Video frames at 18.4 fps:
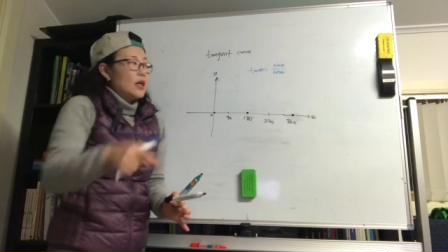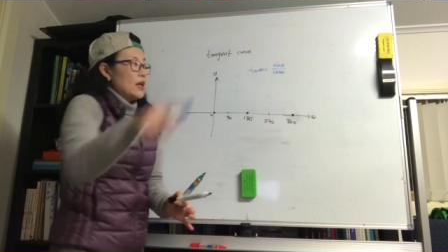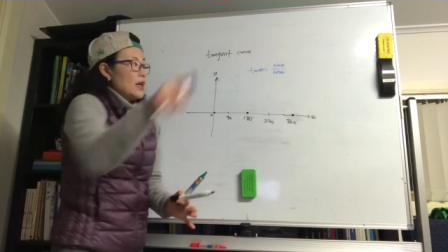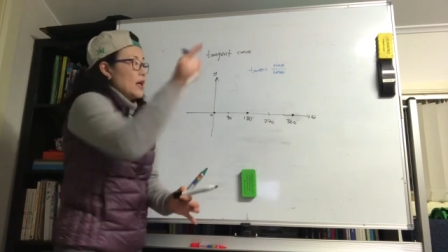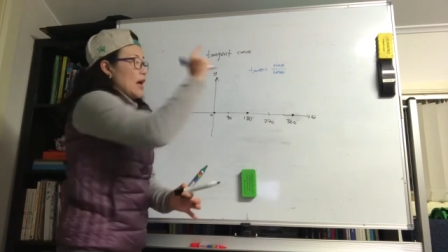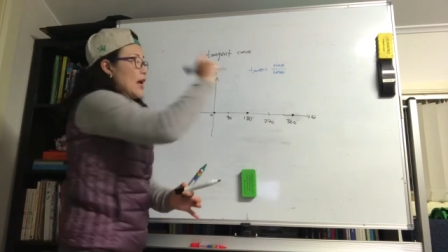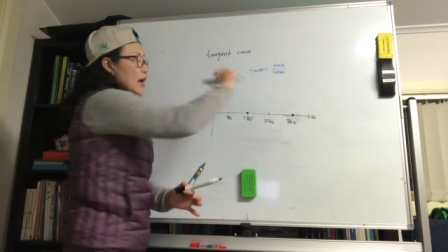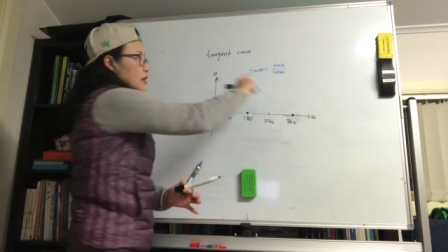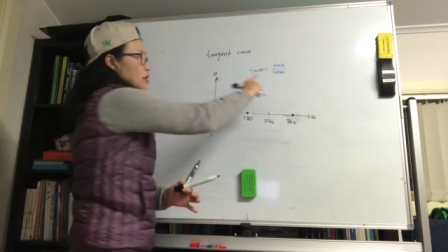
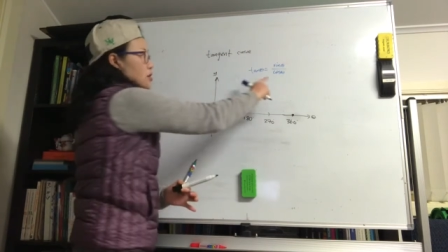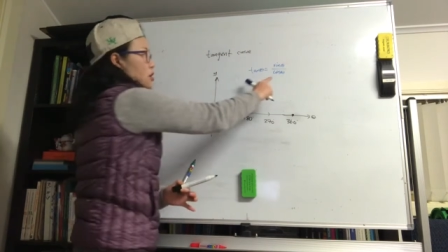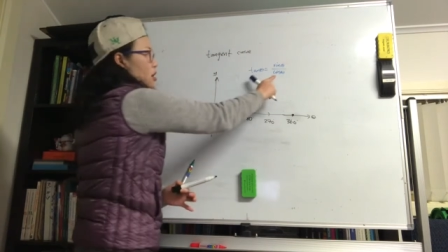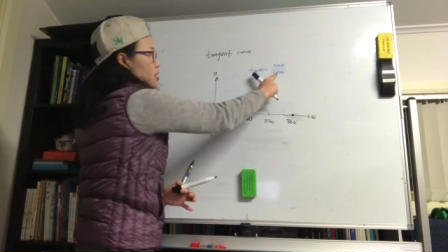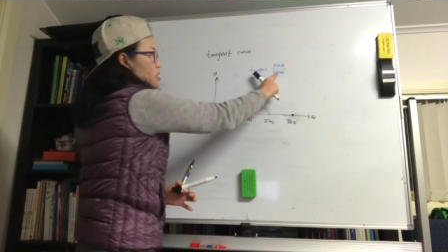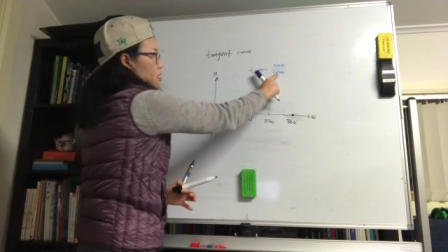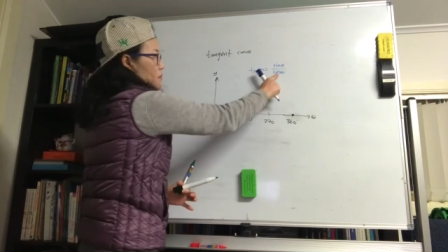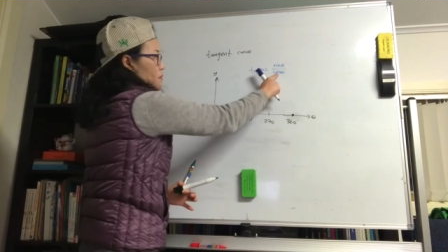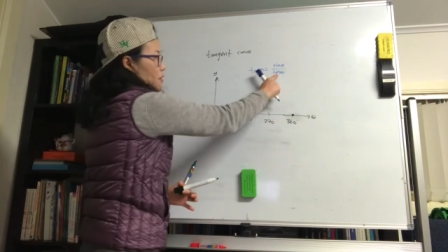
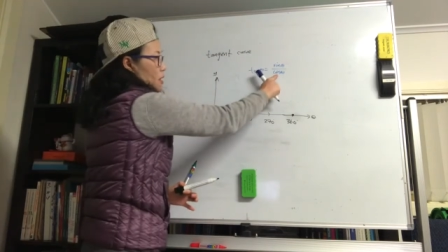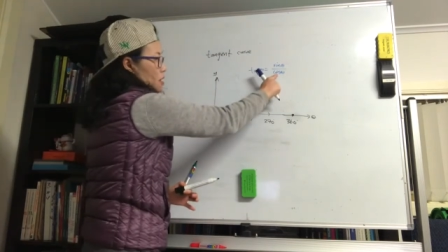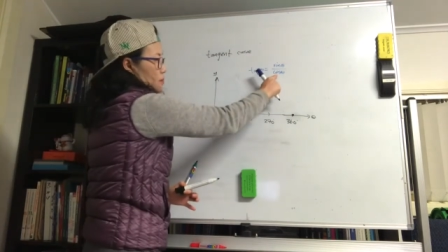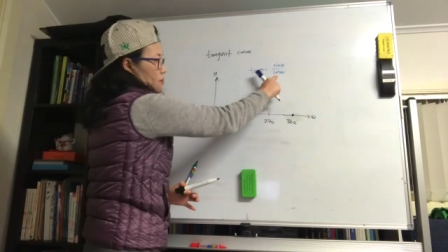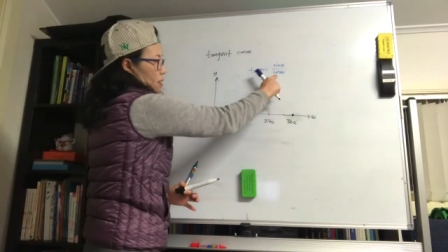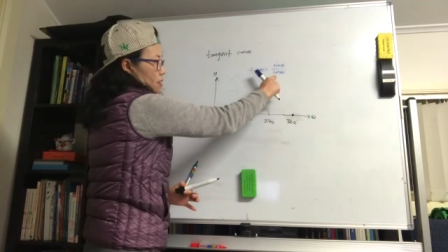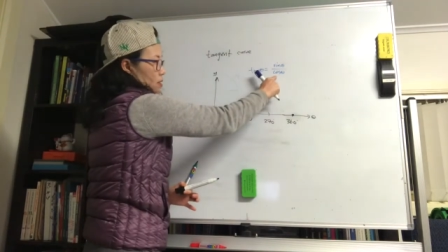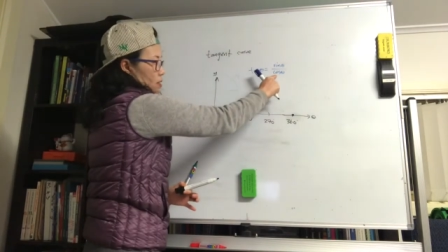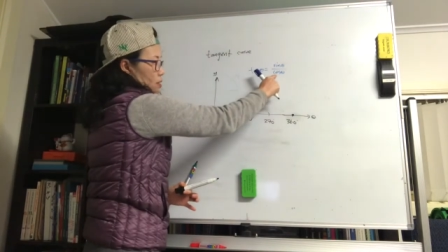Cannot divide it
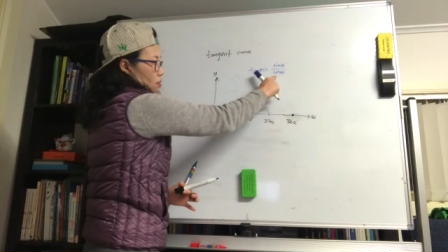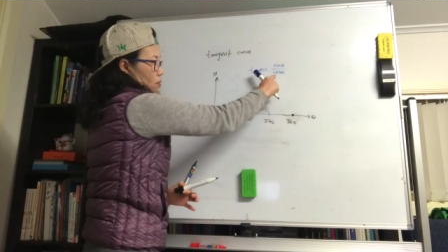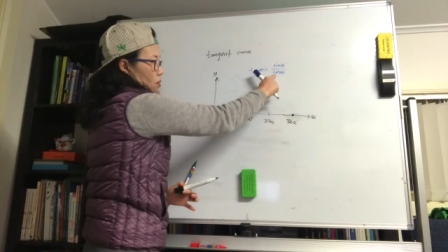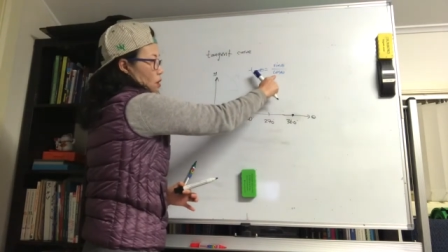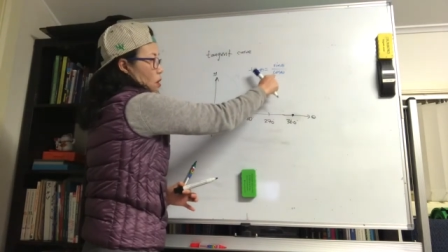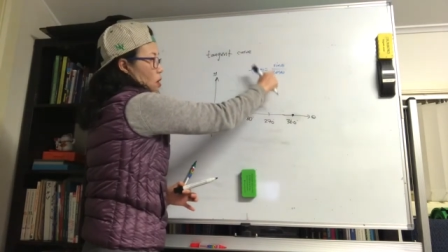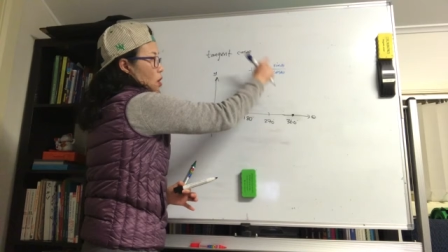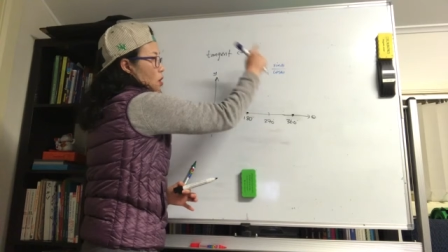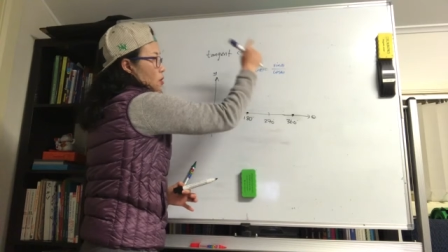by 0.
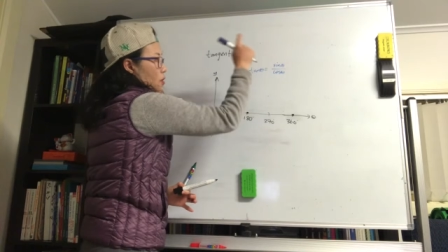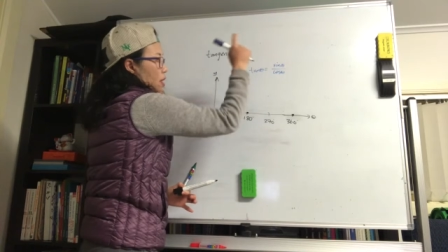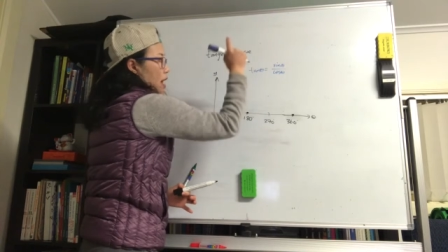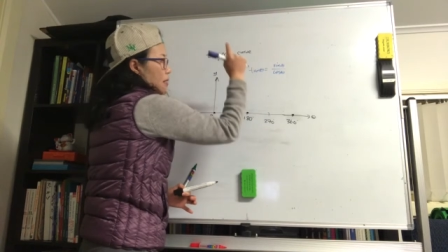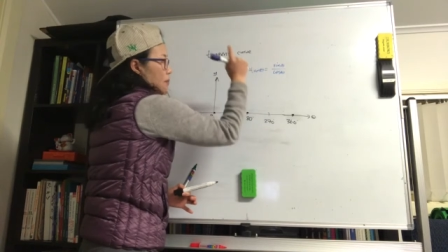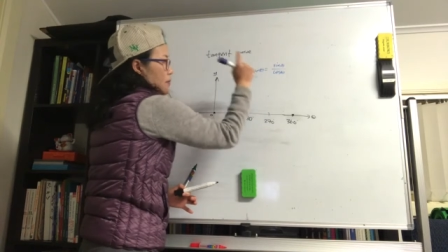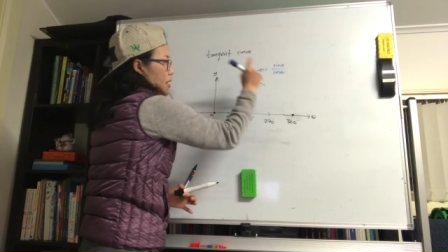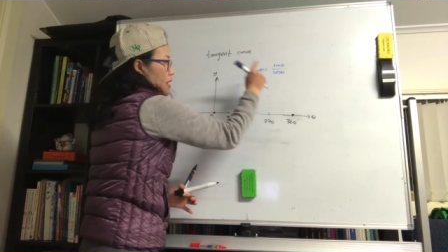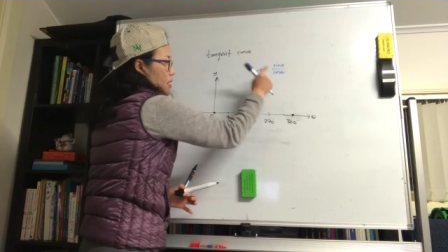
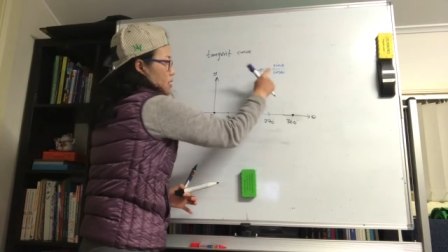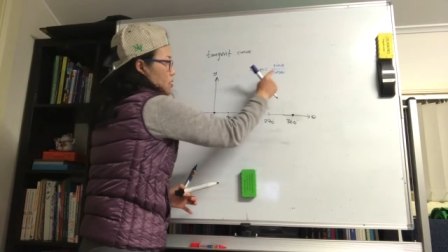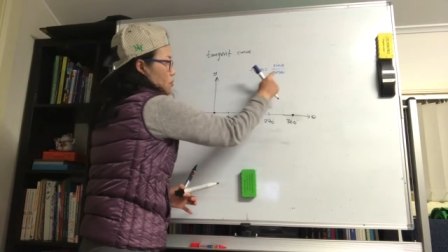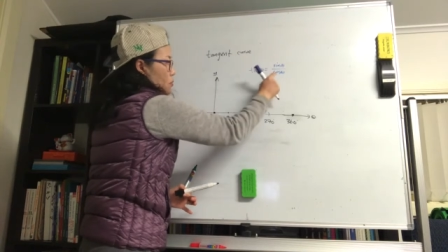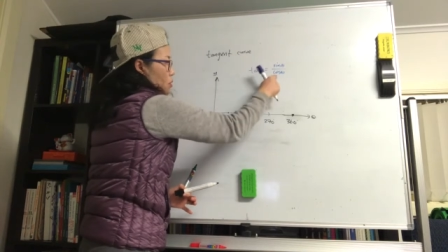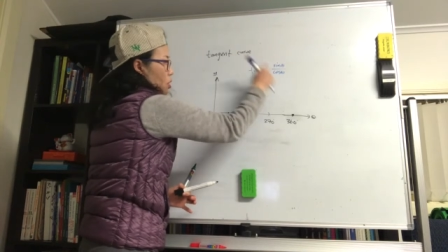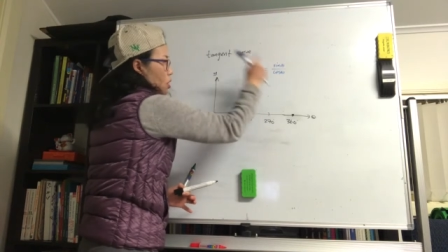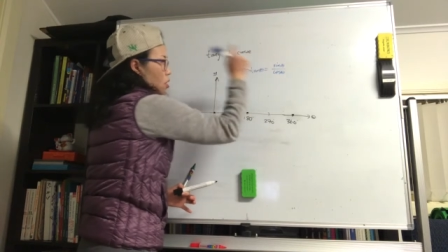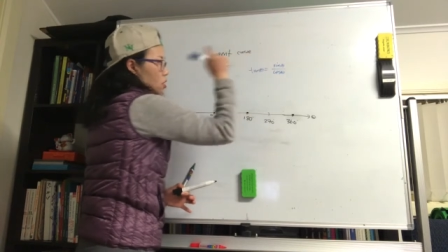That means
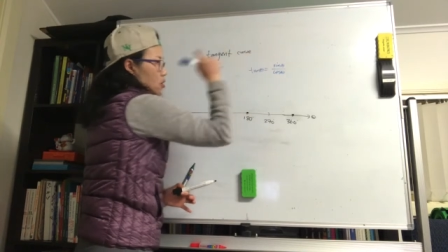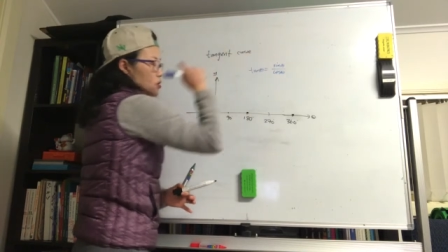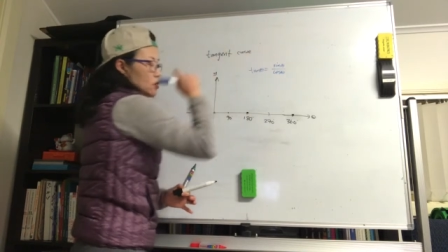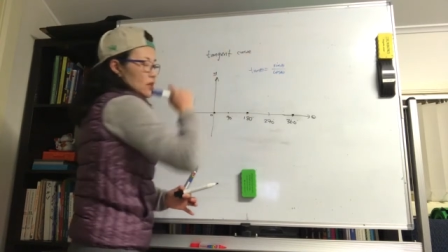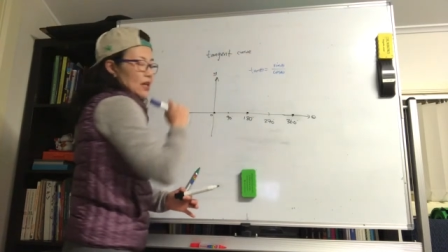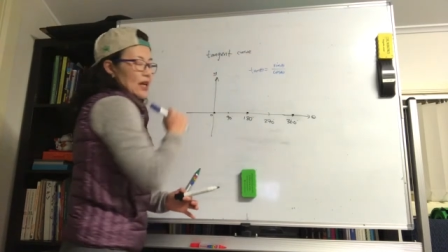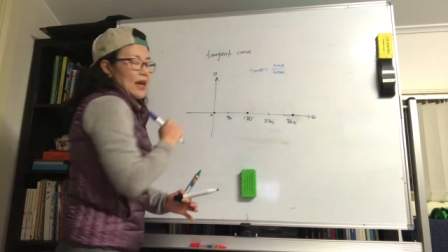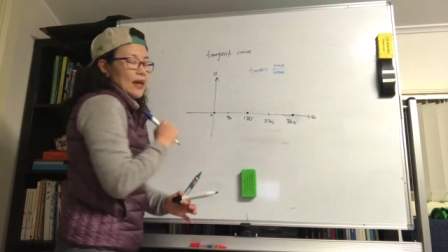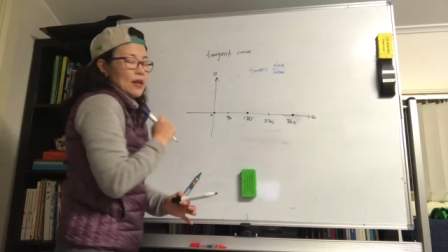cos
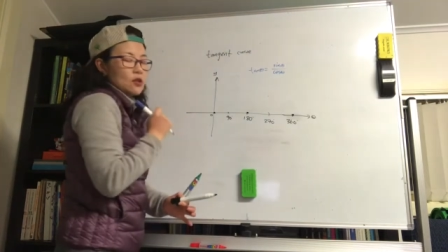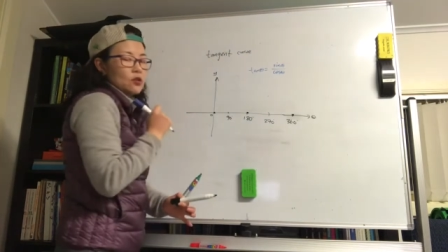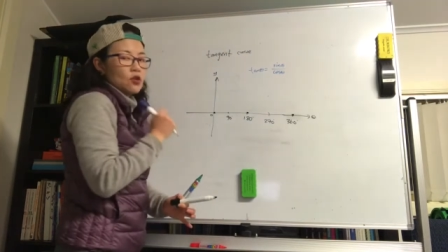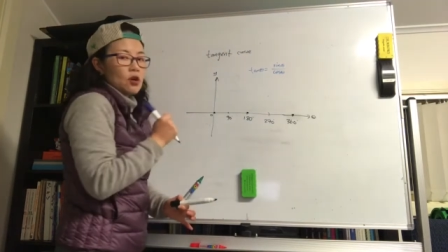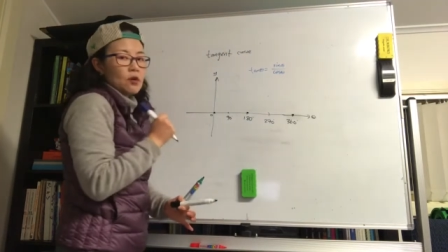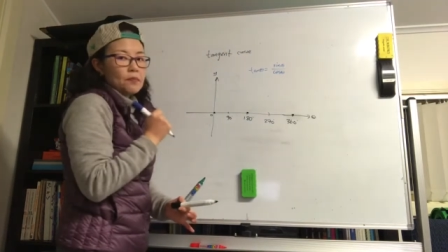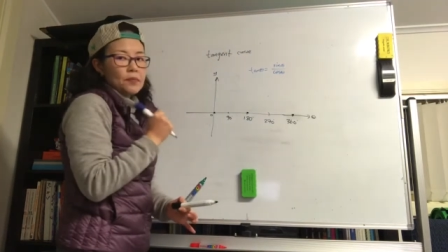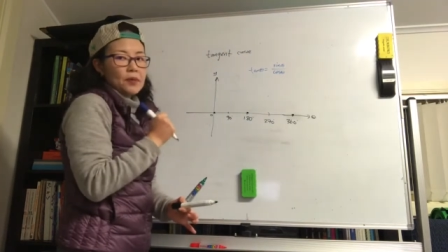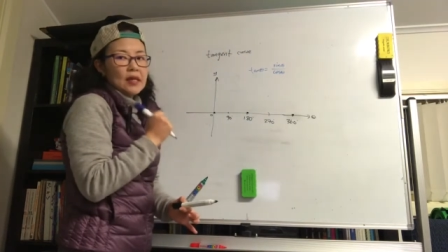
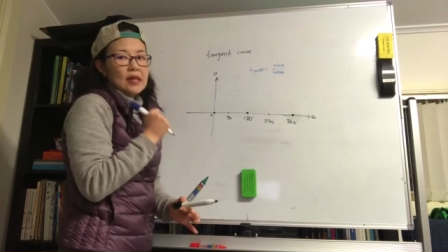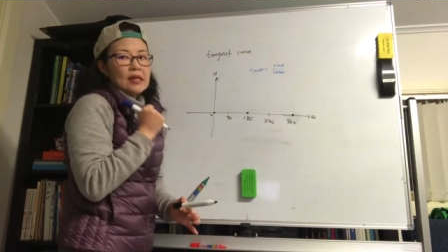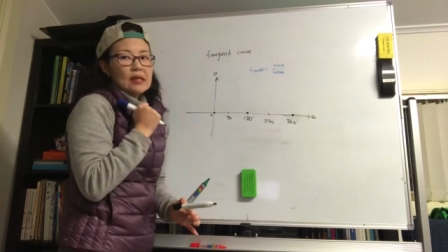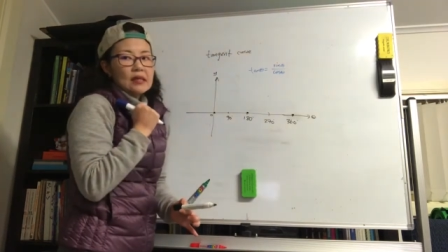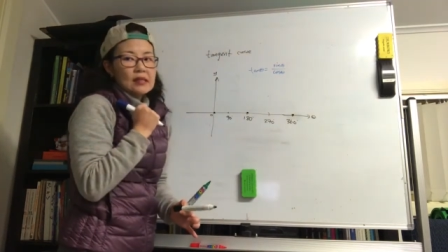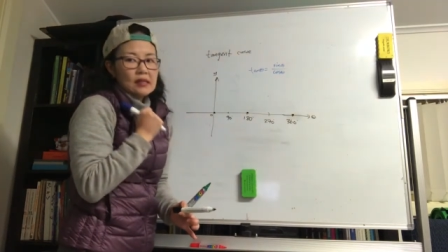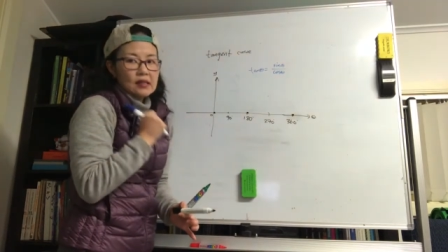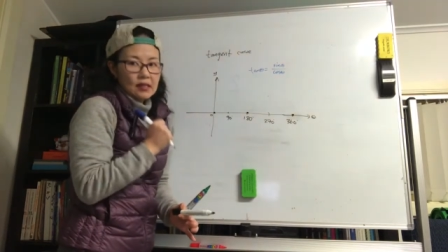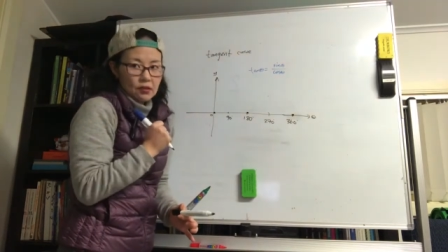cannot be
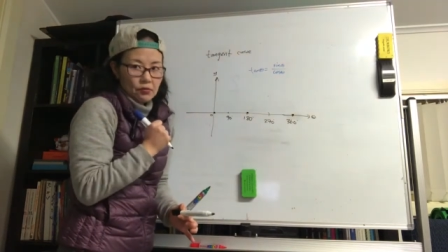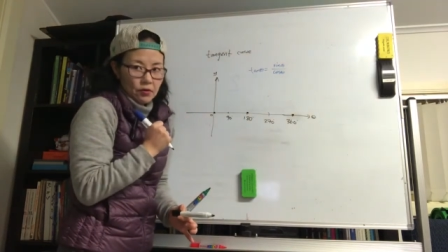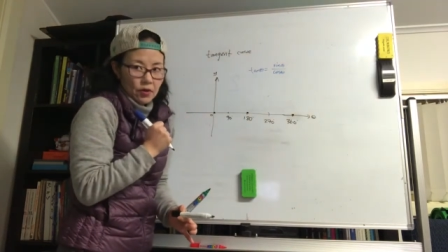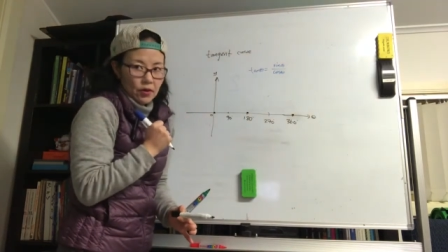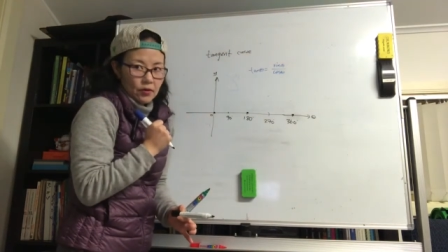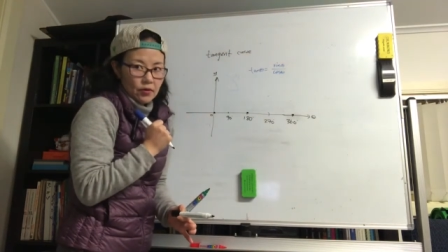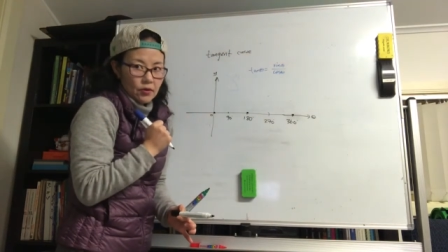0.